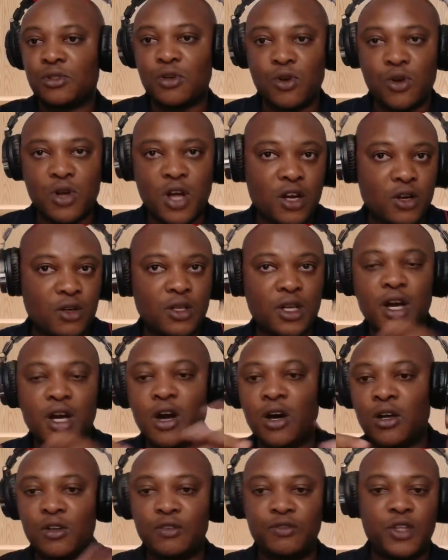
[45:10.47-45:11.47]
Coca-Cola,
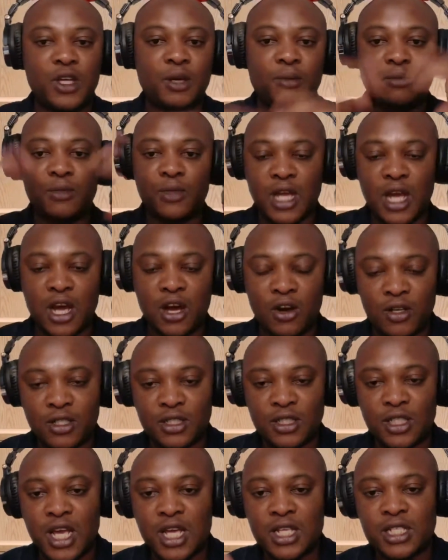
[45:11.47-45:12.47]
all of them, they are all
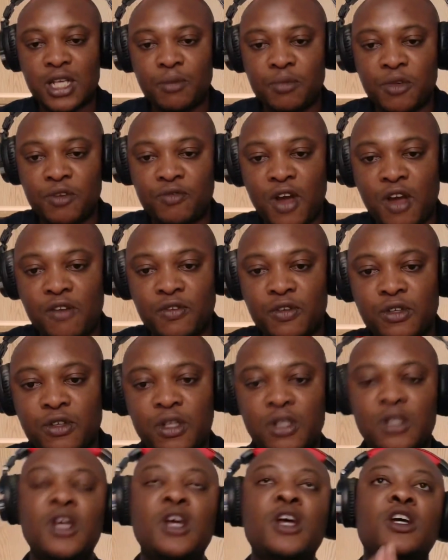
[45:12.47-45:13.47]
in the S&P
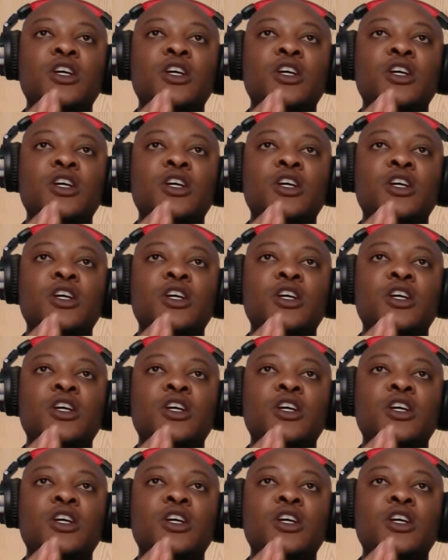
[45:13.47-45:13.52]
500.